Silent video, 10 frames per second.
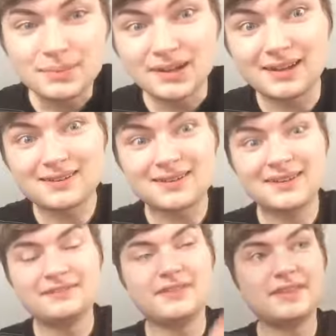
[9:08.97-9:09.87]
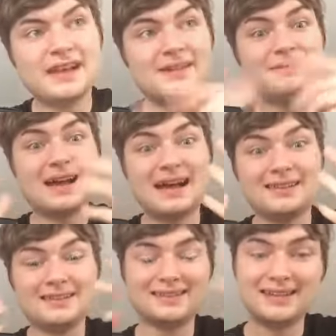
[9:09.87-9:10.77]
But luckily for them,
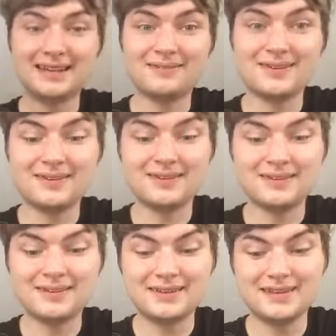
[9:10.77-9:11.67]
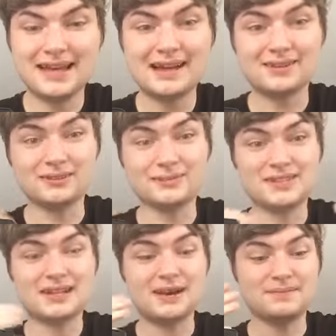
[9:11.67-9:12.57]
Heldir and the
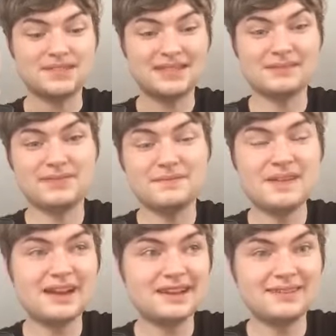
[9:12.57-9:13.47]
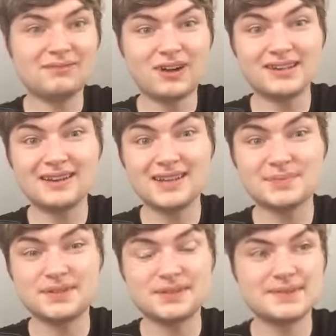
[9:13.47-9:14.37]
elves come to give the men one
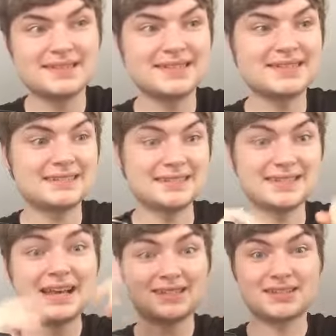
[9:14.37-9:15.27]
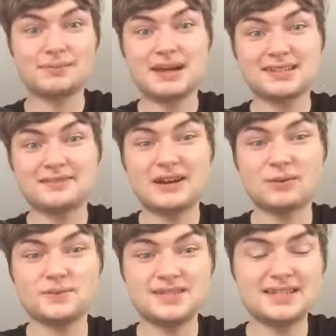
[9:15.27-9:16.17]
last bit of assistance. So the Battle of
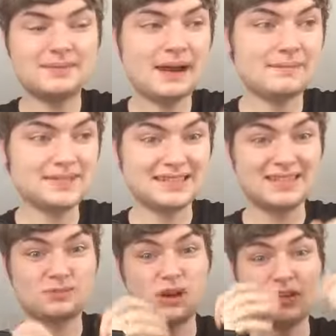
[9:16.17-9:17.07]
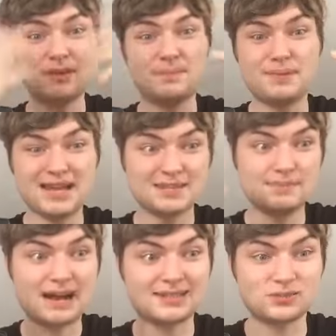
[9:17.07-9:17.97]
Helm's Deep happens. It's one of the best
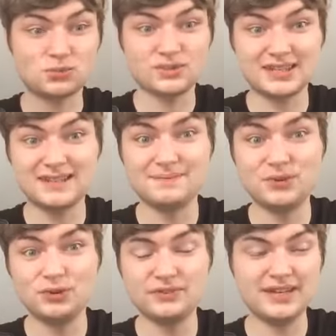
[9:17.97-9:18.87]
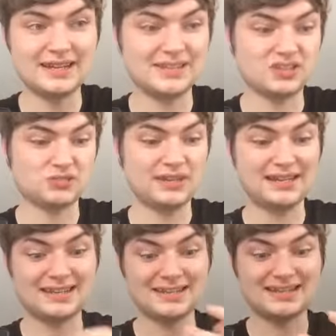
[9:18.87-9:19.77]
battles in movie history.
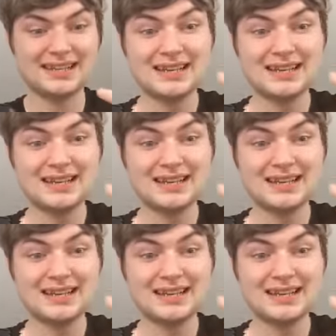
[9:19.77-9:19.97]
It has